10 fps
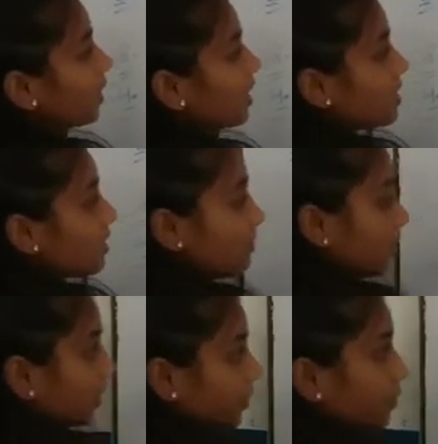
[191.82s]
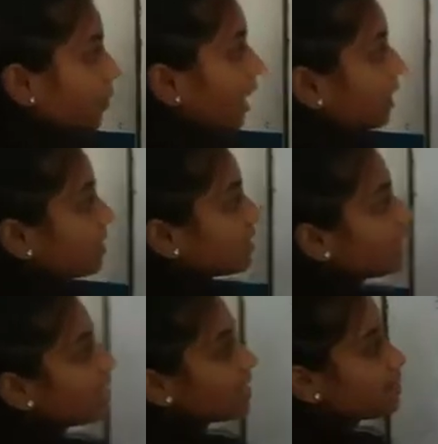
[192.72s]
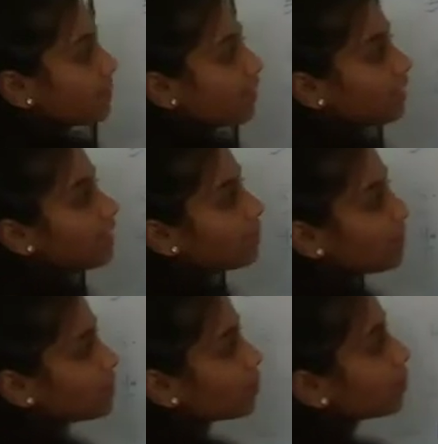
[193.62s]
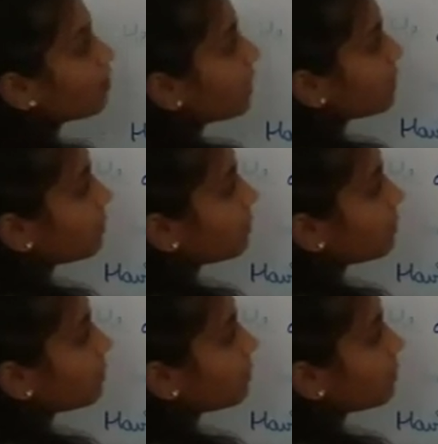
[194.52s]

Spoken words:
is the 2 and sing is V1, means 2 plus